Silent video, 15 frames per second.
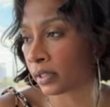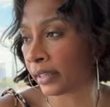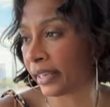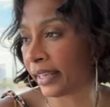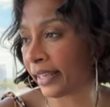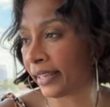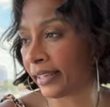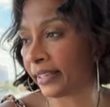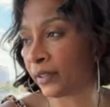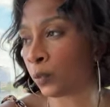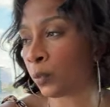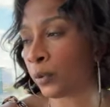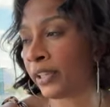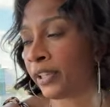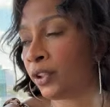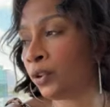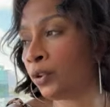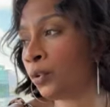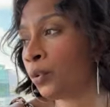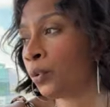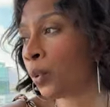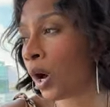And when
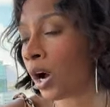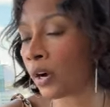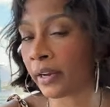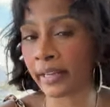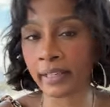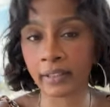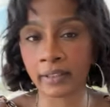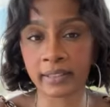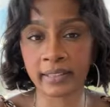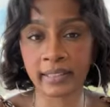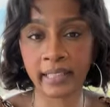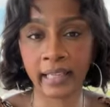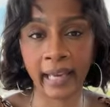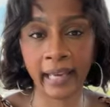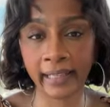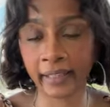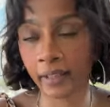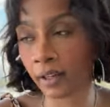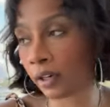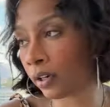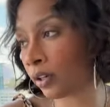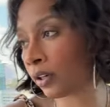you are entertaining
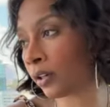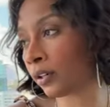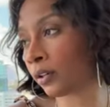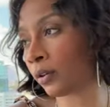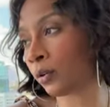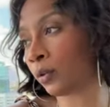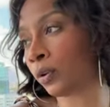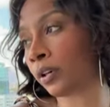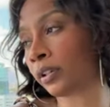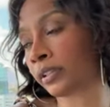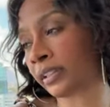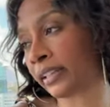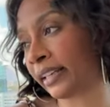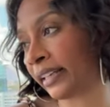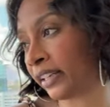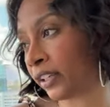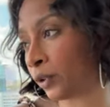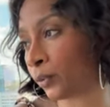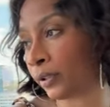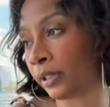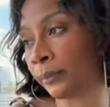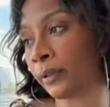her or in
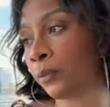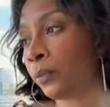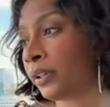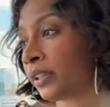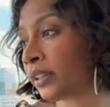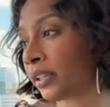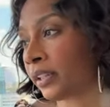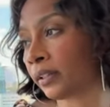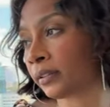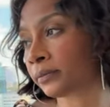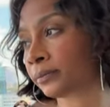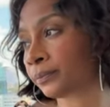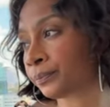agreement with it,